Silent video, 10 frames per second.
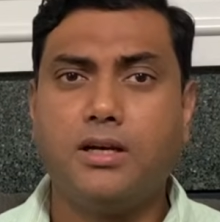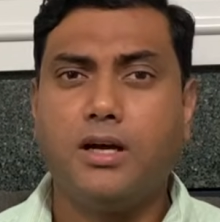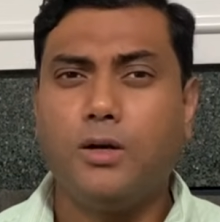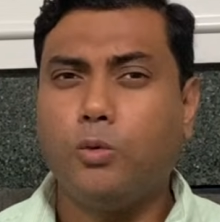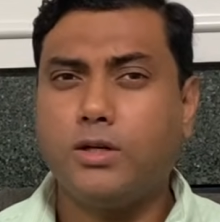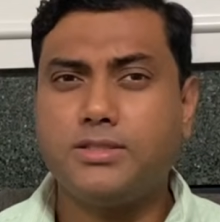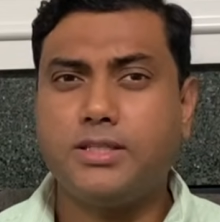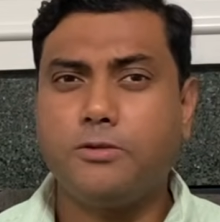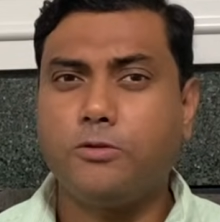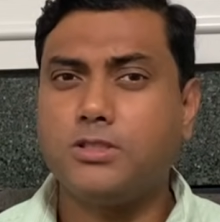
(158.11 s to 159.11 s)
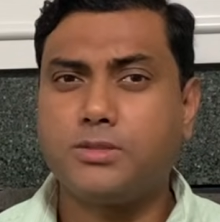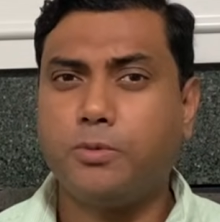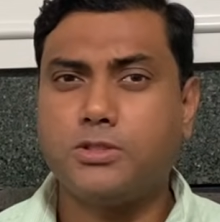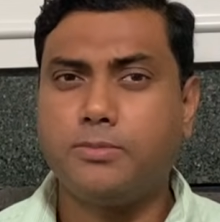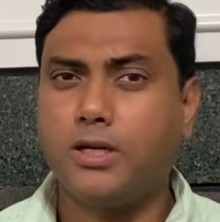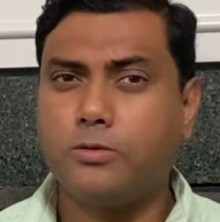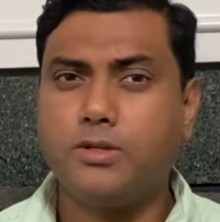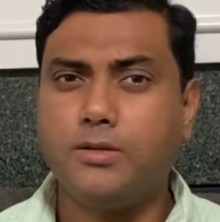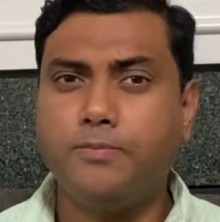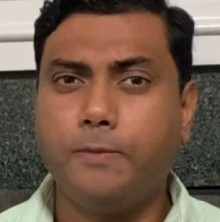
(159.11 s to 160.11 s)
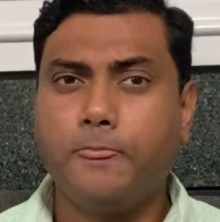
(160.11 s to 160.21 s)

And what is that worst possible outcome?